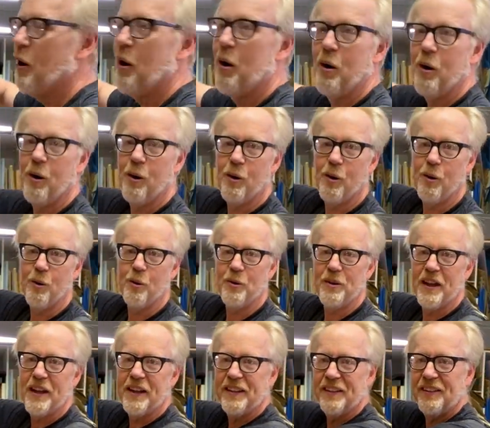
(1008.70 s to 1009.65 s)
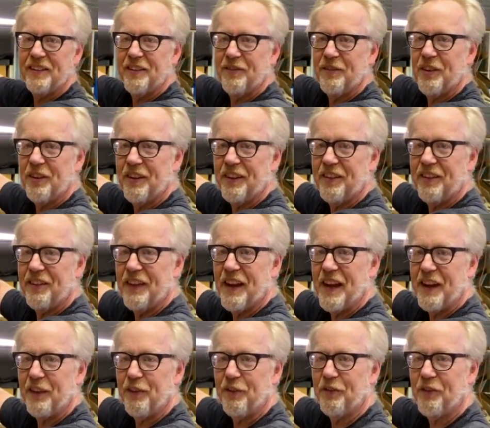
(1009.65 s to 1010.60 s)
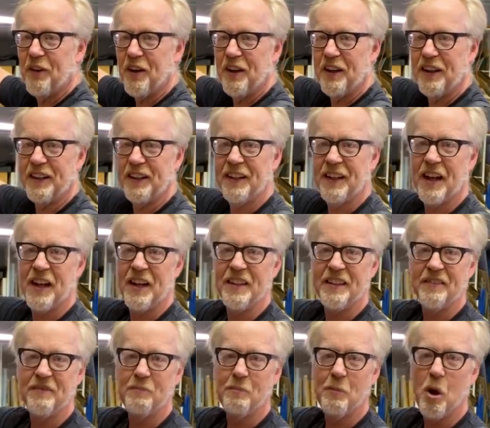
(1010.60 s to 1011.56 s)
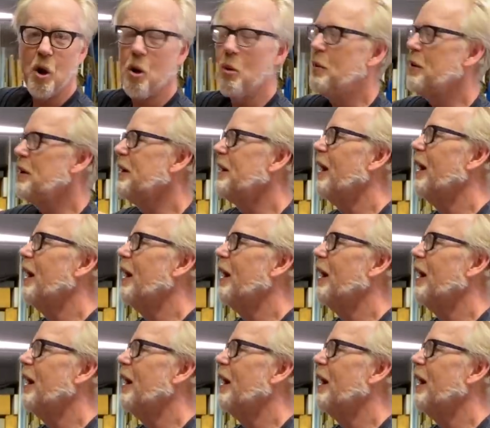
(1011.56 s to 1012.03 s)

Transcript: Oh, that is a very satisfying kind of moment.